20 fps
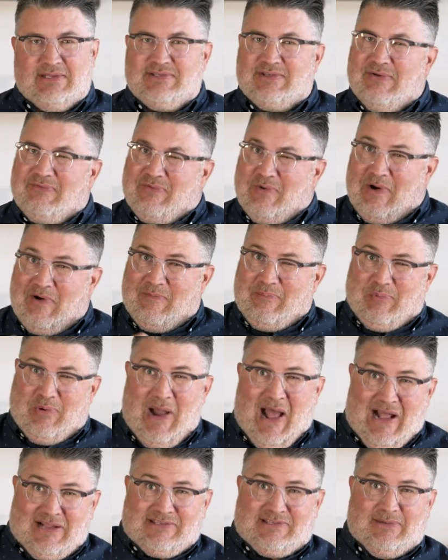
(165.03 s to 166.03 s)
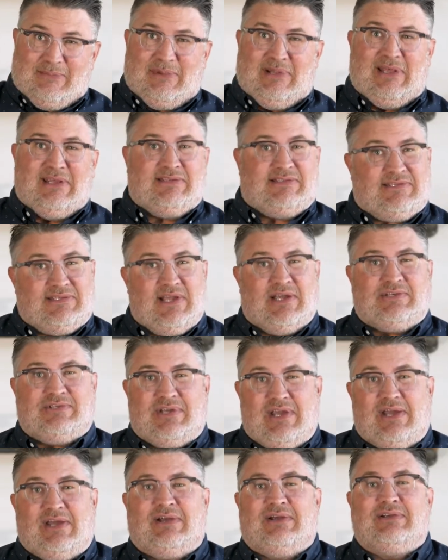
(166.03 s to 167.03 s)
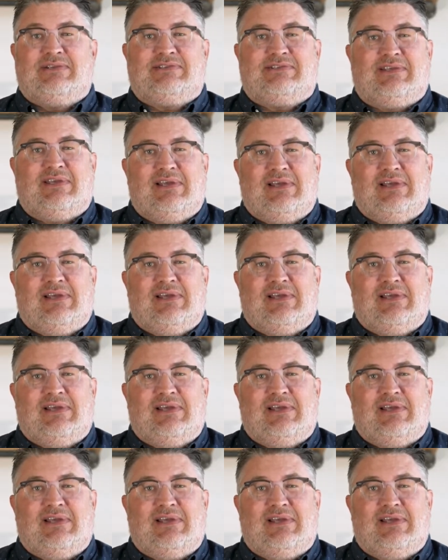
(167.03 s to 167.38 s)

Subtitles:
so for approximately 6 years,